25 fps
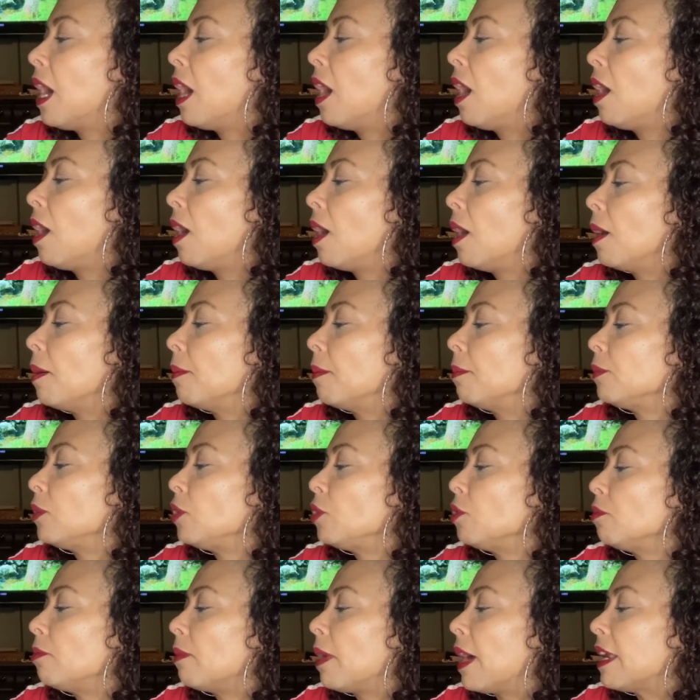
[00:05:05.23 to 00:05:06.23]
um,
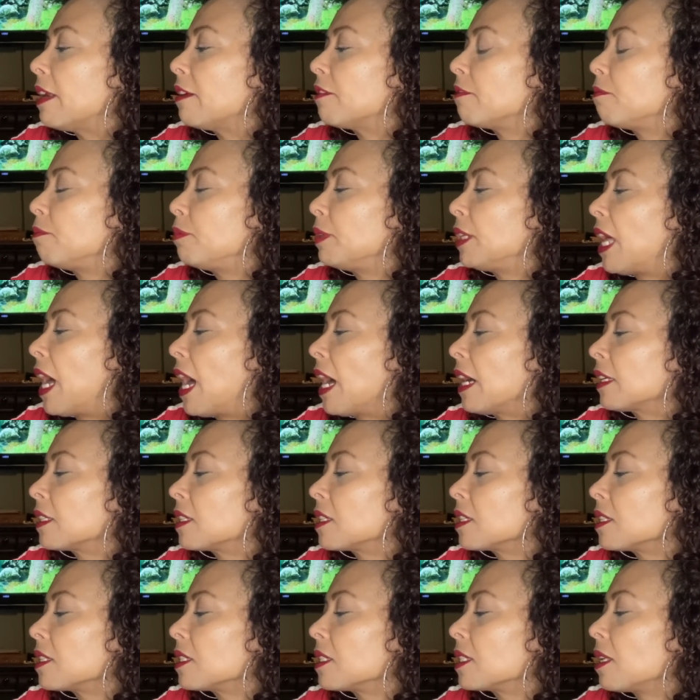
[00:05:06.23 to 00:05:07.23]
you might have
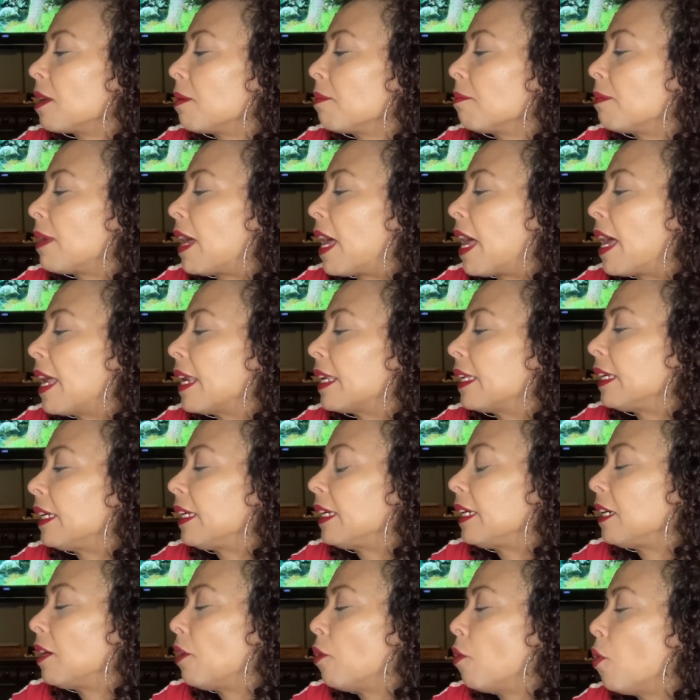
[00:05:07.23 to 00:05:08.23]
blocked
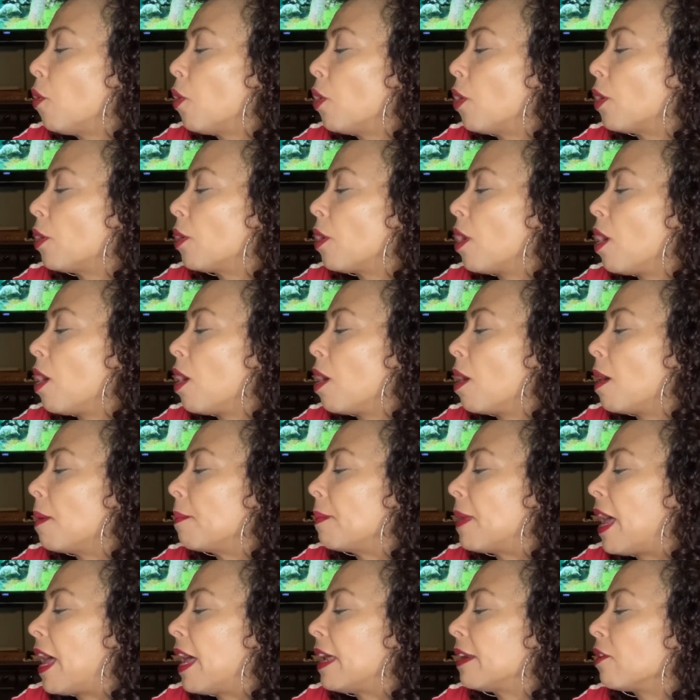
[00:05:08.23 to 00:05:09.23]
somebody or um,
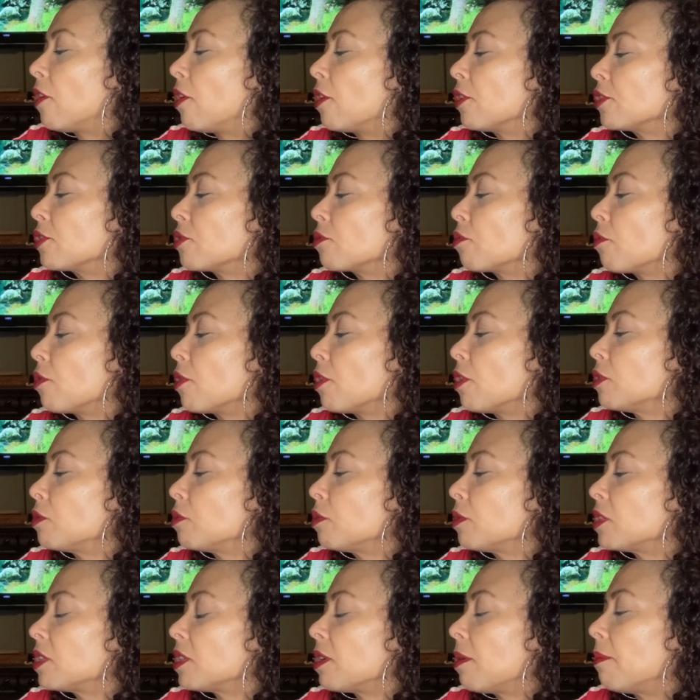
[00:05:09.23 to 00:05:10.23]
had harsh words
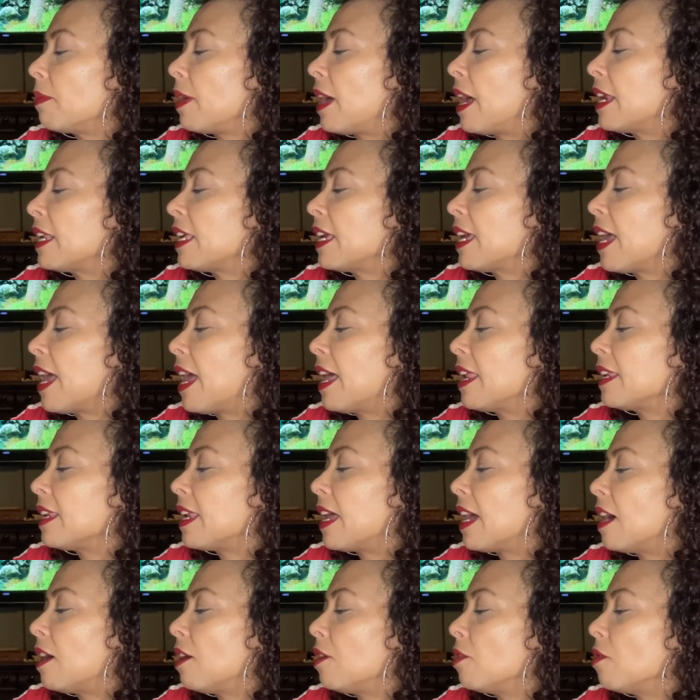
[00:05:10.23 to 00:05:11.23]
with somebody and
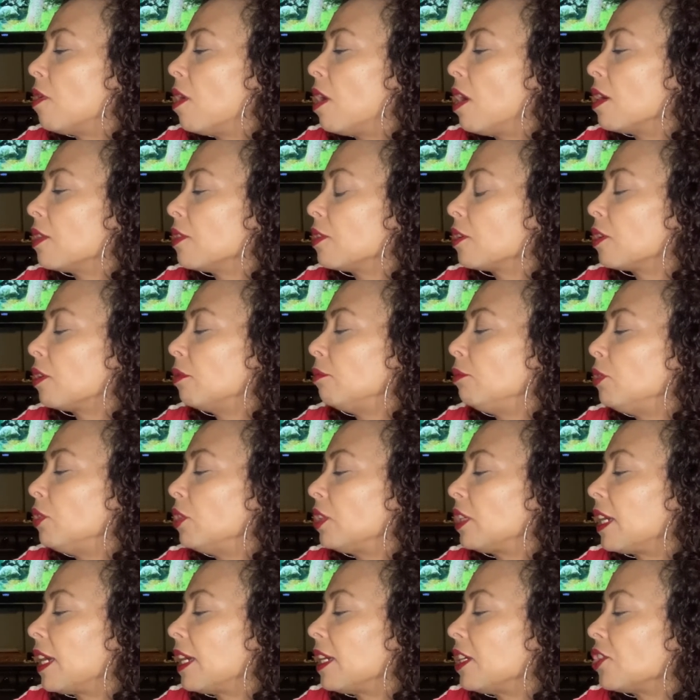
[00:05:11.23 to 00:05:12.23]
now uh, the
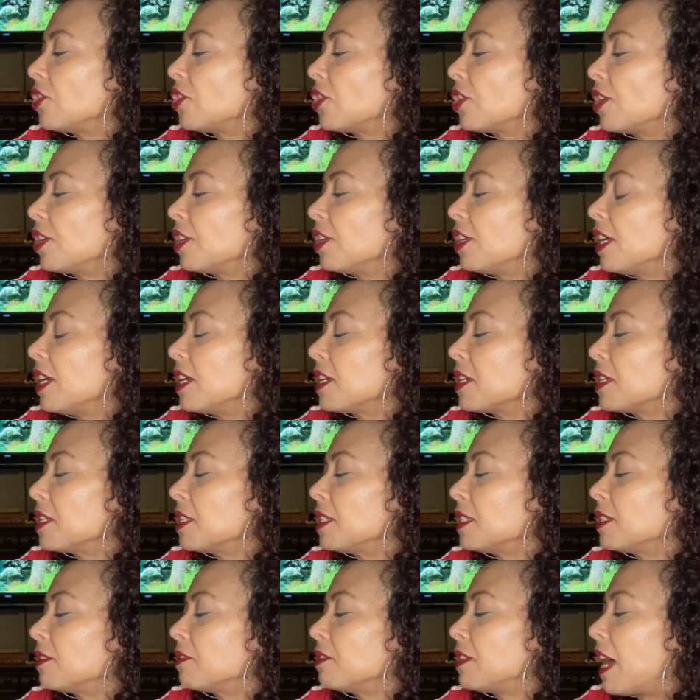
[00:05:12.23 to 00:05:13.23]
communication
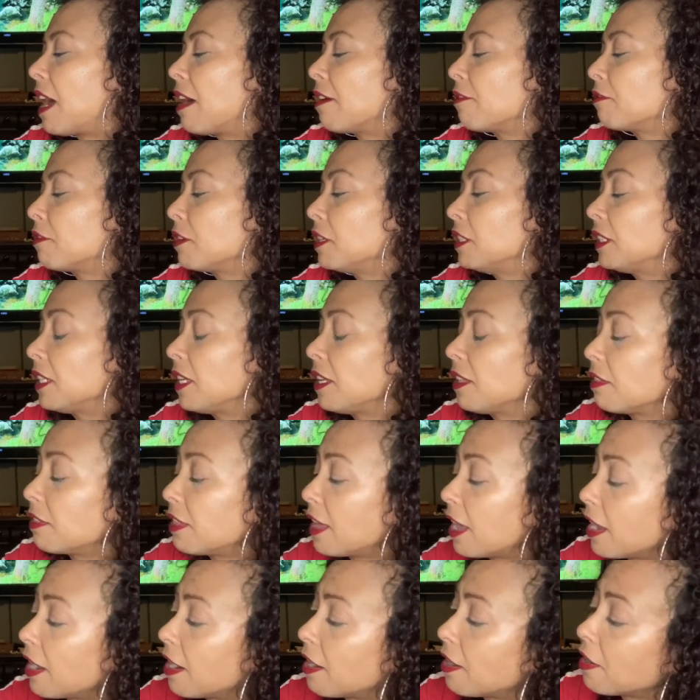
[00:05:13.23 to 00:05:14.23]
is not really
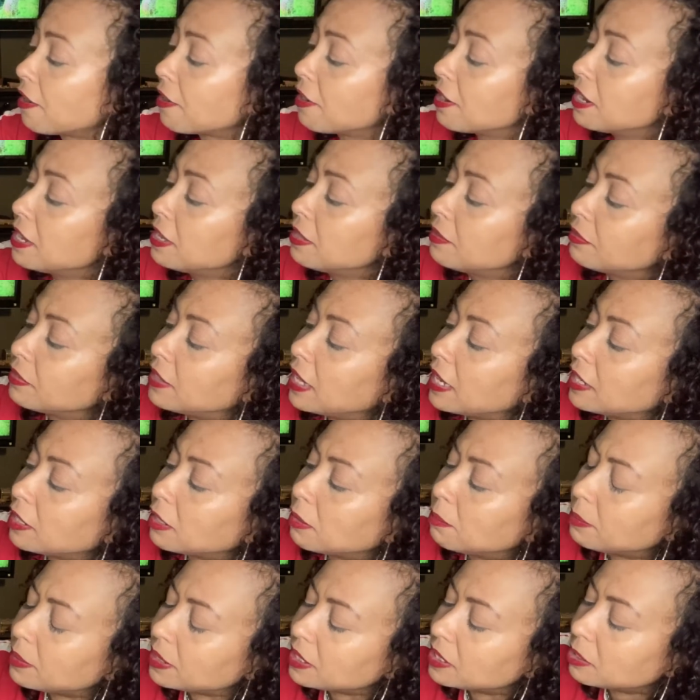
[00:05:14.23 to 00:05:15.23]
there. They
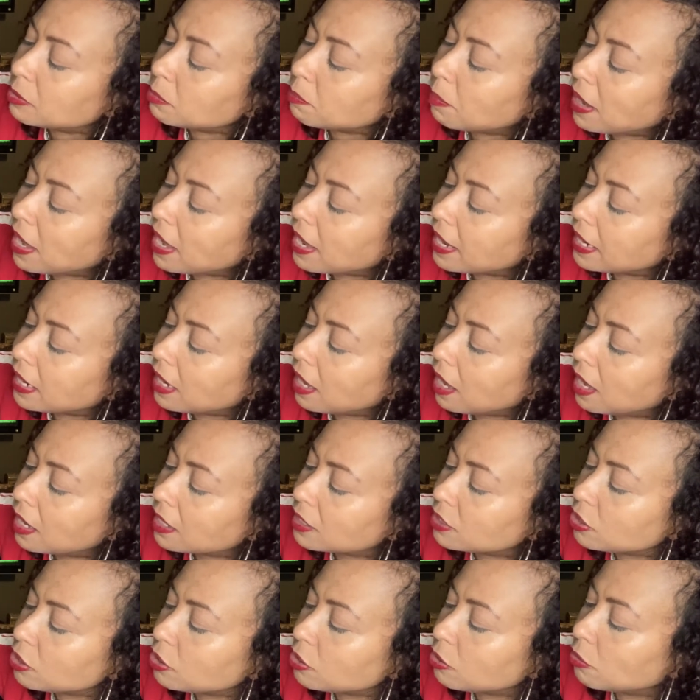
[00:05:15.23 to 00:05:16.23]
could be spying
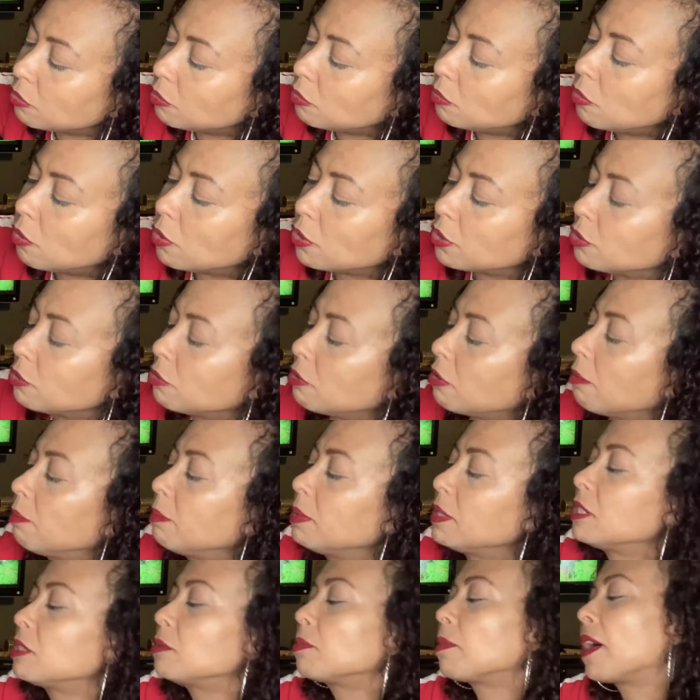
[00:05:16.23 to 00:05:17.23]
on you or you could
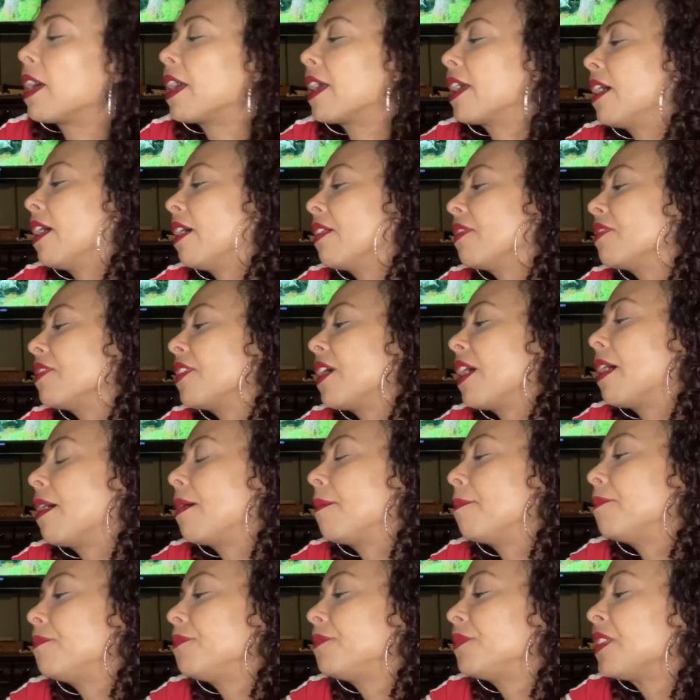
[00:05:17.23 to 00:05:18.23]
be spying on
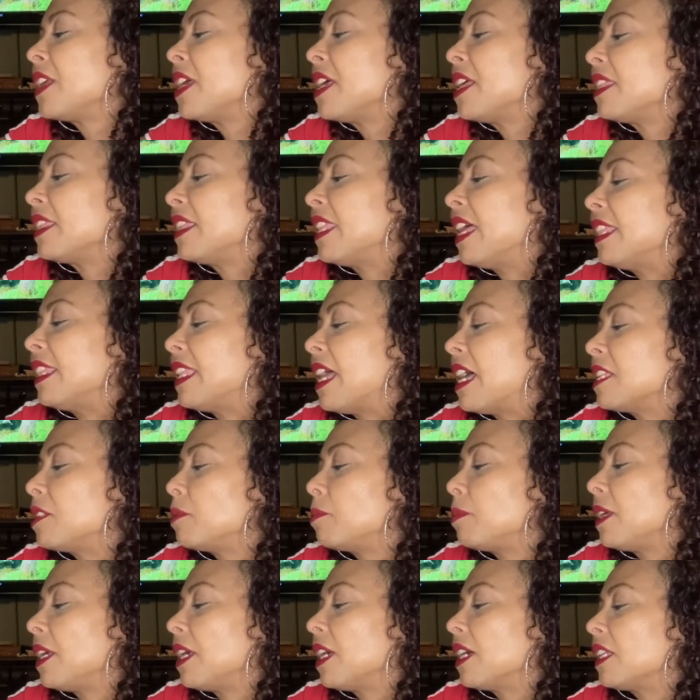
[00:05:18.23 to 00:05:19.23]
them. Then that's
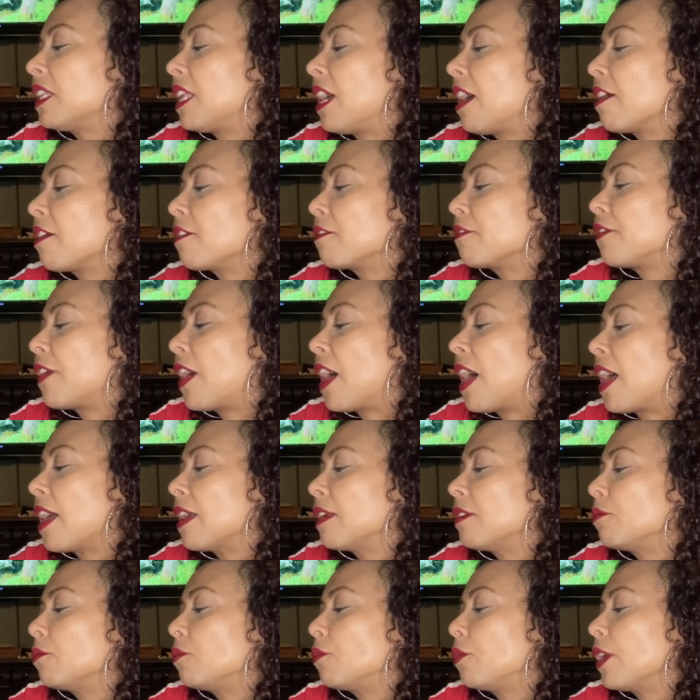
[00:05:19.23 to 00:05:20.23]
being
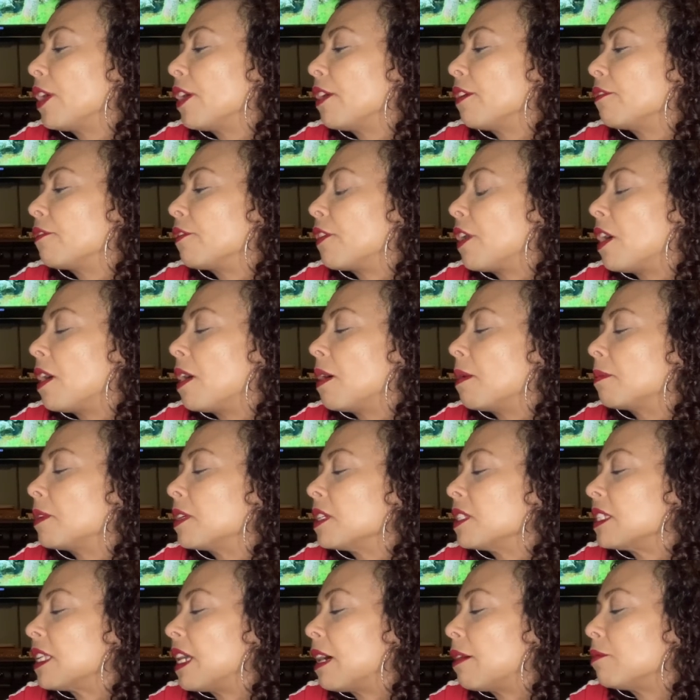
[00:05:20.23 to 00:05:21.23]
clarified with, because
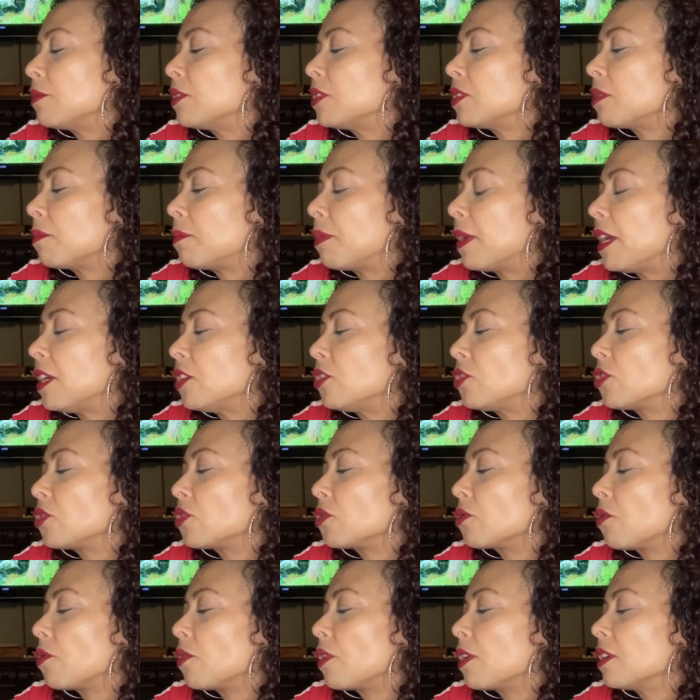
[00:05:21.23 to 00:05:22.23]
um, that was the Page of
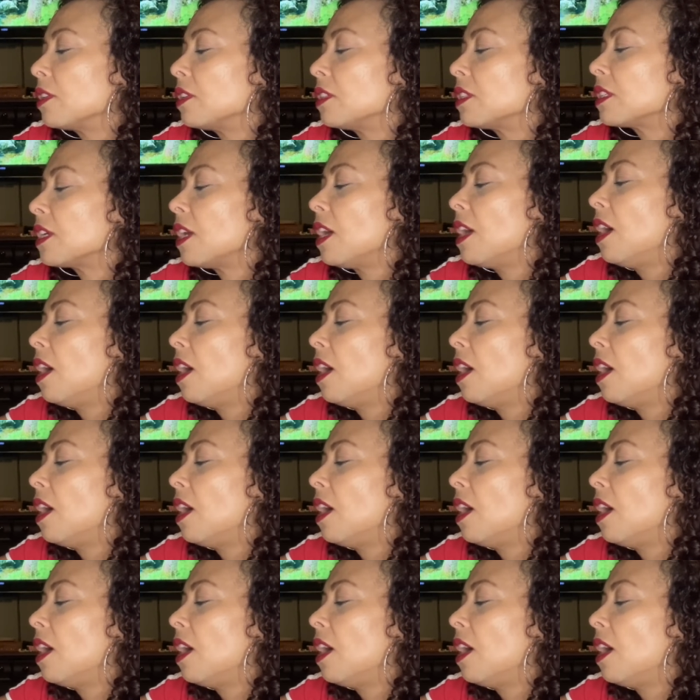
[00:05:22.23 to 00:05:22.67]
Swords.